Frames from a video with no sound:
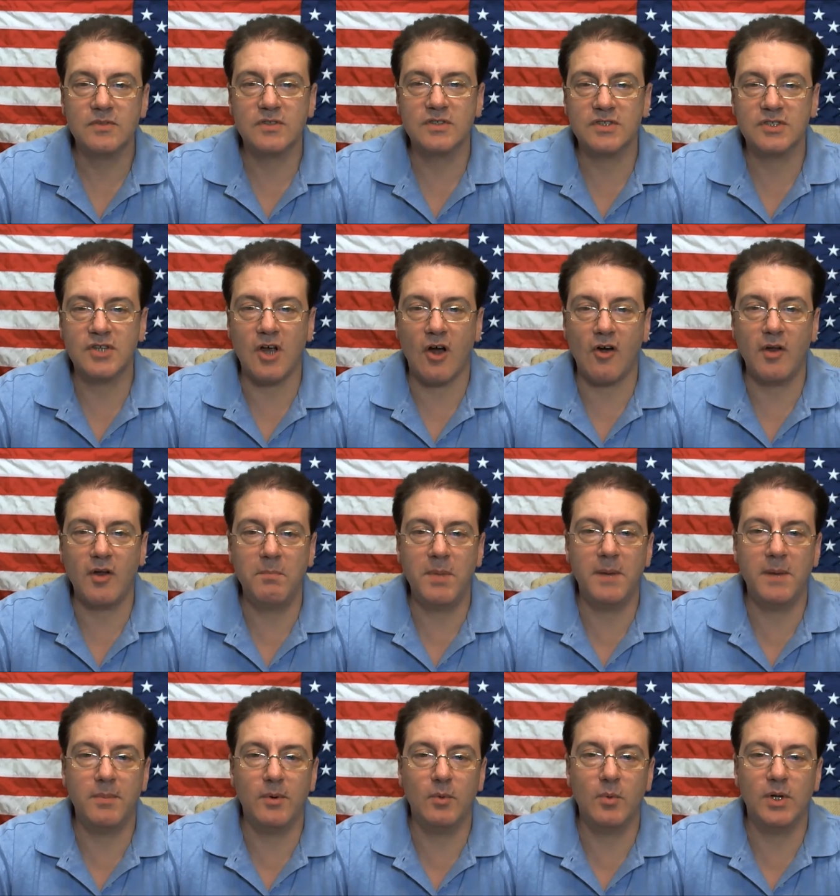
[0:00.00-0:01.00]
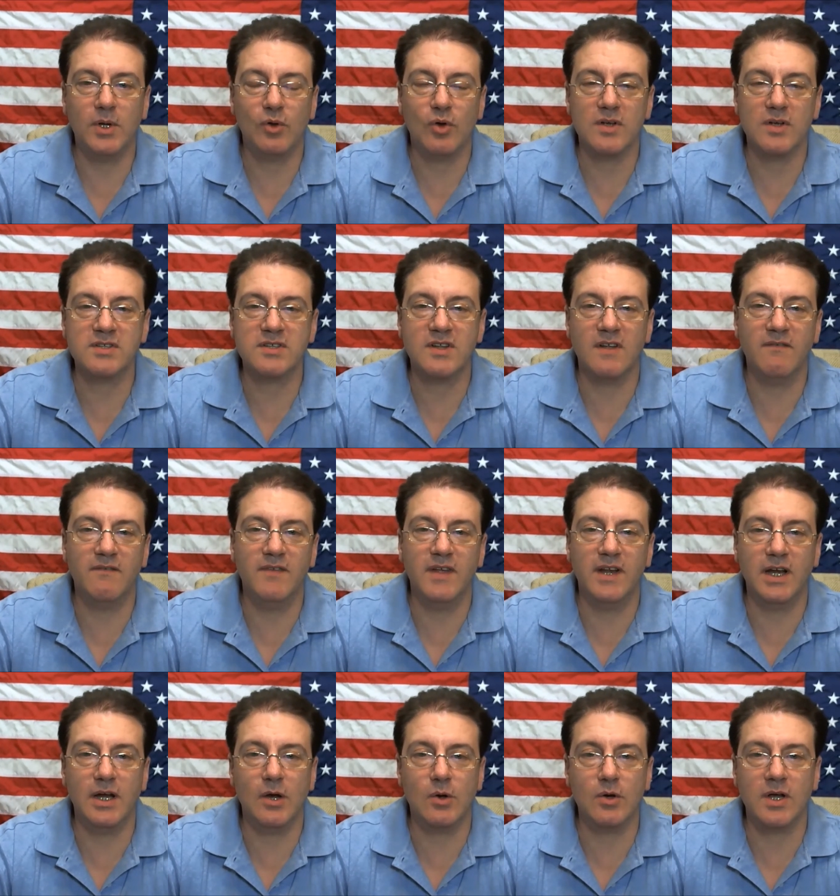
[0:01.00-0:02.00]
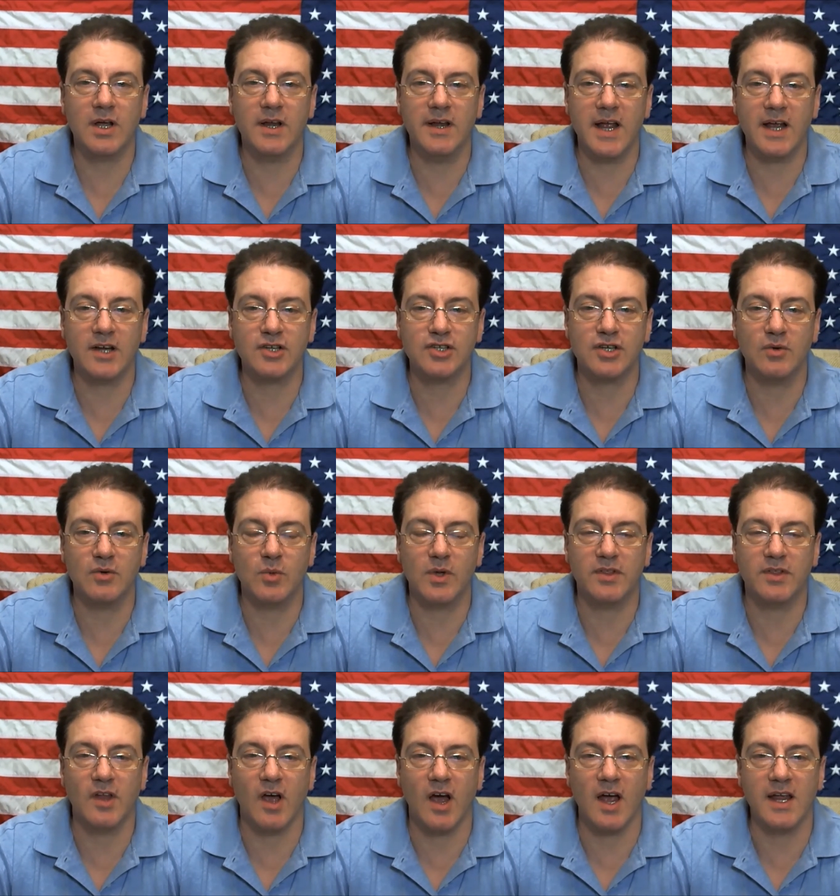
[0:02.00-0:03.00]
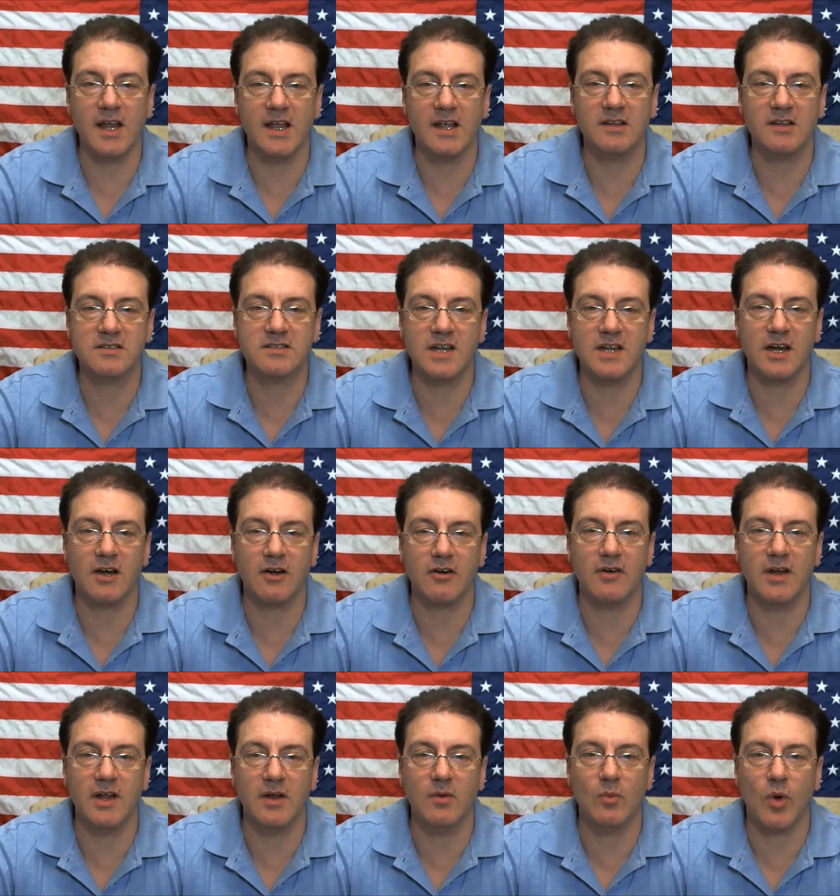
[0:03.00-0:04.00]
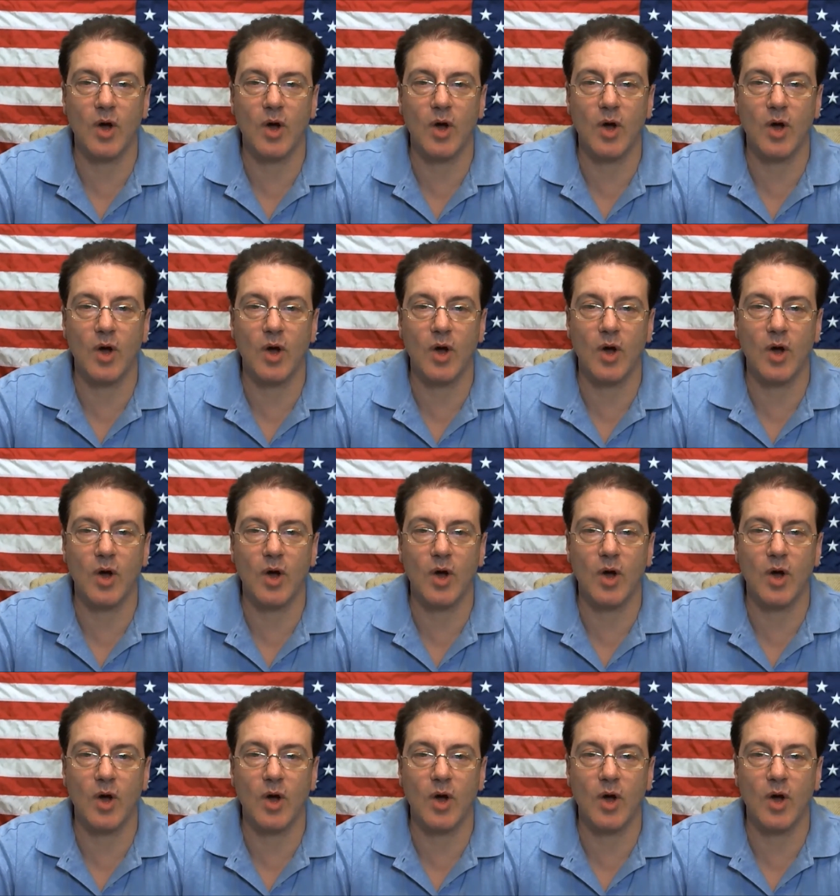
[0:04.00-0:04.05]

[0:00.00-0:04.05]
Sorry, people, we lost the video connection with Diane Sare in